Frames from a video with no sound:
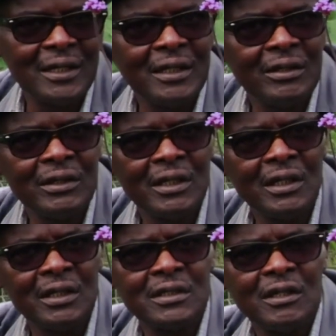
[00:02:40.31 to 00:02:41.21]
the
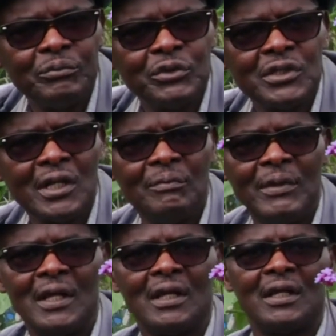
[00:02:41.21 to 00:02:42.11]
little sculptures I
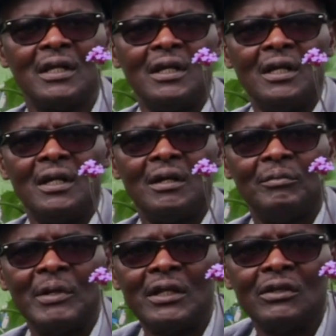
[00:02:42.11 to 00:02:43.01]
make,
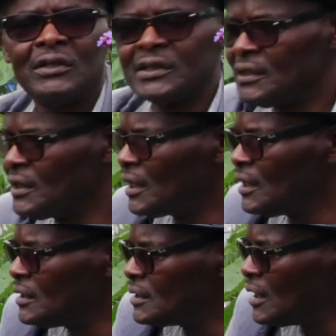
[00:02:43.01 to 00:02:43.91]
my thoughts and things,